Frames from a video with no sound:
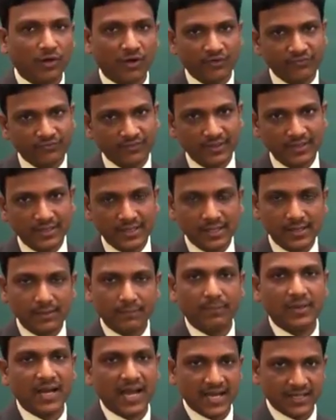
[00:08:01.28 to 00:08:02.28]
of
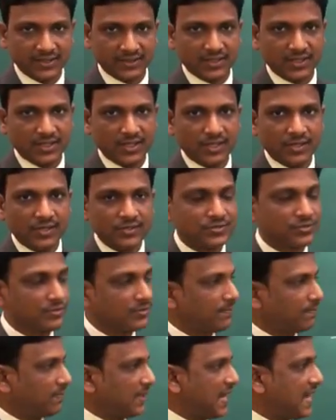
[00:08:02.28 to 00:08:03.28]
plant. So
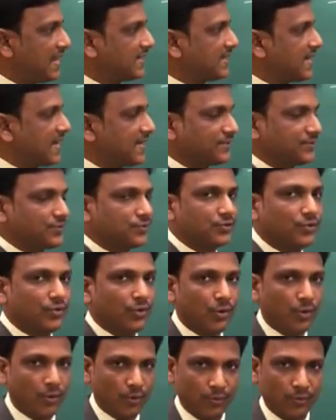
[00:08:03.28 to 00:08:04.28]
the plant has to
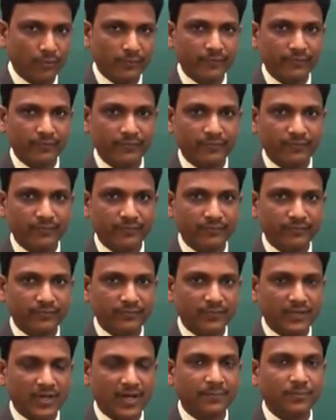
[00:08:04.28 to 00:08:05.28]
grow
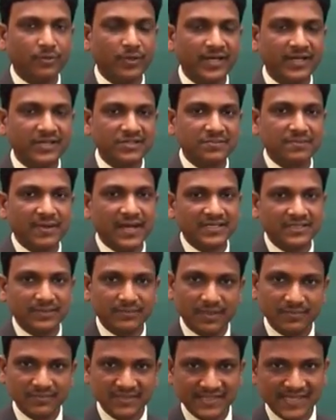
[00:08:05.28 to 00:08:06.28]
up to its
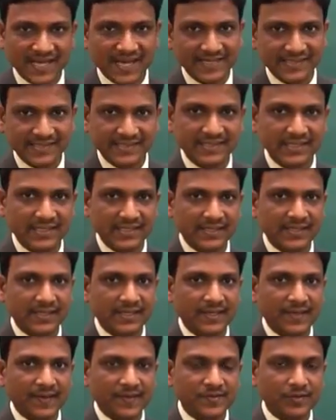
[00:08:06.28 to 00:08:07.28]
maximum size.
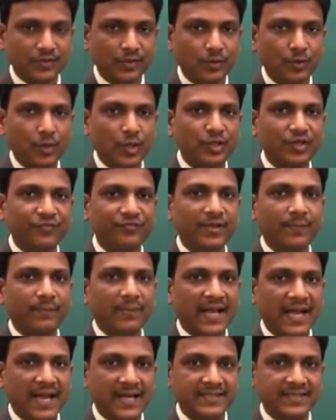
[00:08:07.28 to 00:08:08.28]
So the growth of the
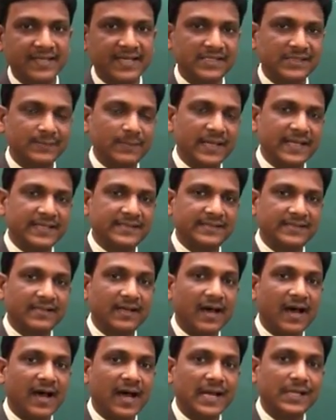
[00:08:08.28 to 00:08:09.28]
plant takes place
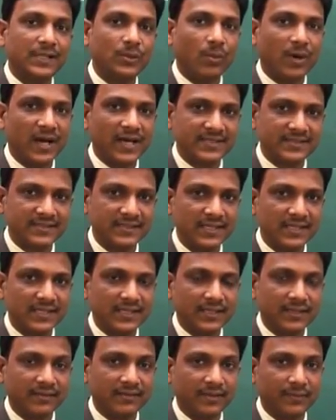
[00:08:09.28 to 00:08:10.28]
height wise.
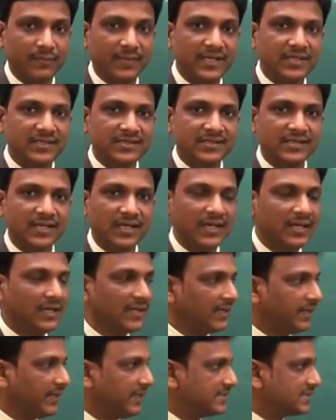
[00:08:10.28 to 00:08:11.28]
That means
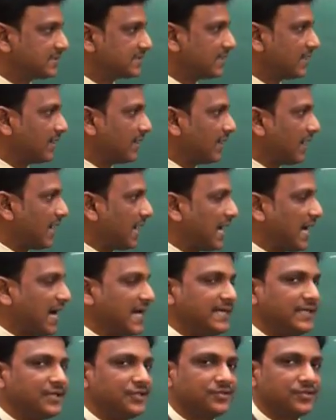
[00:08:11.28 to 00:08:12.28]
its
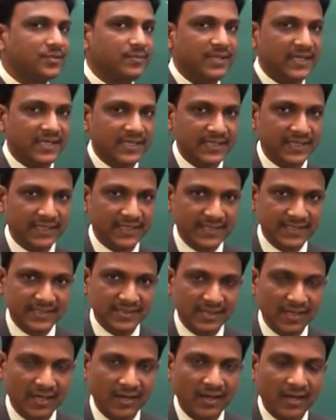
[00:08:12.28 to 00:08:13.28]
height is to be
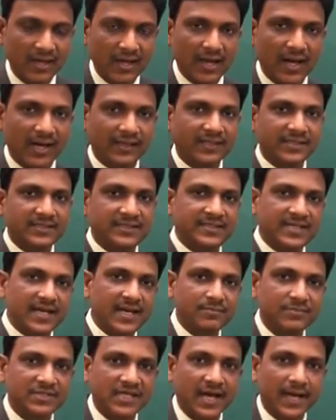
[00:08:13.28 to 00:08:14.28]
increased. At that
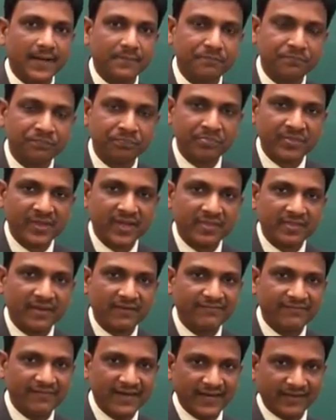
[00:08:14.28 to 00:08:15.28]
same time,
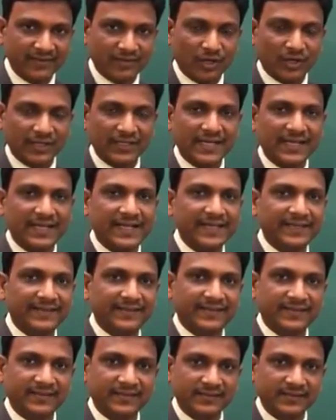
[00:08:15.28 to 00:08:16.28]
the width or the
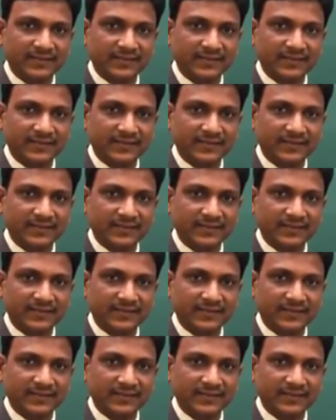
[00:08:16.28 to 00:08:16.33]
girth,